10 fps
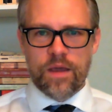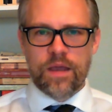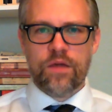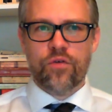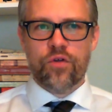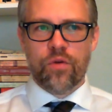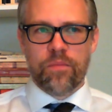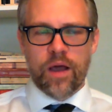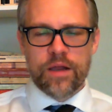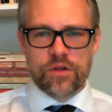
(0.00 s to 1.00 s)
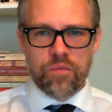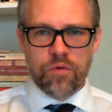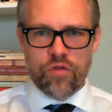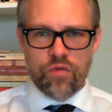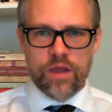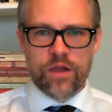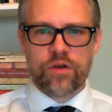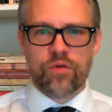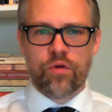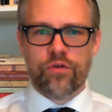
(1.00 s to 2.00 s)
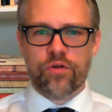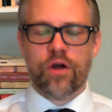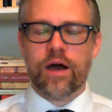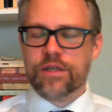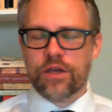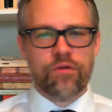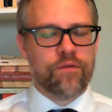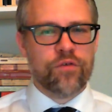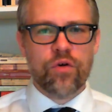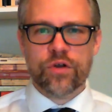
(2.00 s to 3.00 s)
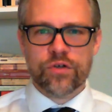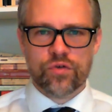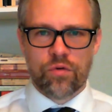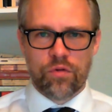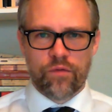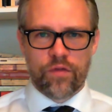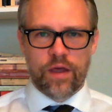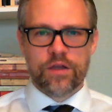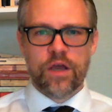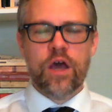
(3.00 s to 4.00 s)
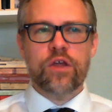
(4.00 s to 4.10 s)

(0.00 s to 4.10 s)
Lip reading: Either your mind is persuaded or you're not, and you have no control over that.